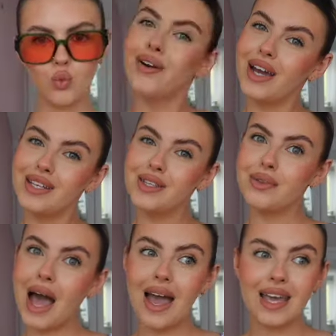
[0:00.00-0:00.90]
Okay, so
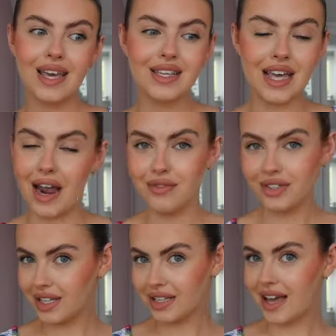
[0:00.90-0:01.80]
that is
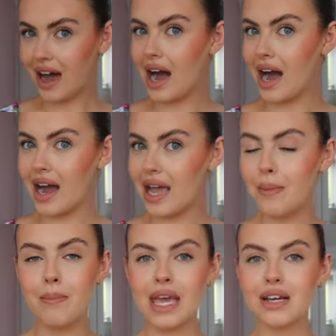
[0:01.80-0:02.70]
everything that
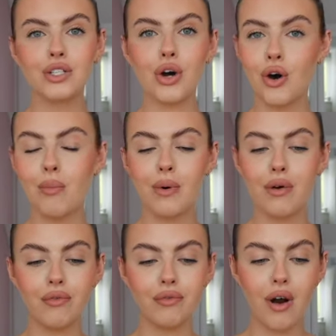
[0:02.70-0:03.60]
I picked
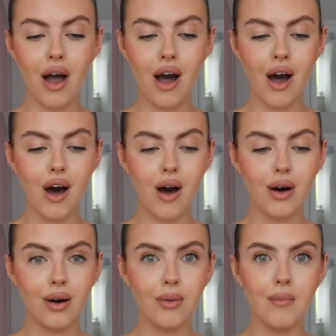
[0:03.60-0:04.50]
up
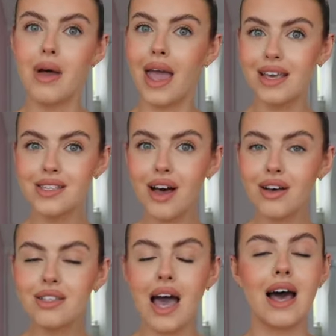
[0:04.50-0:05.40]
from ASOS.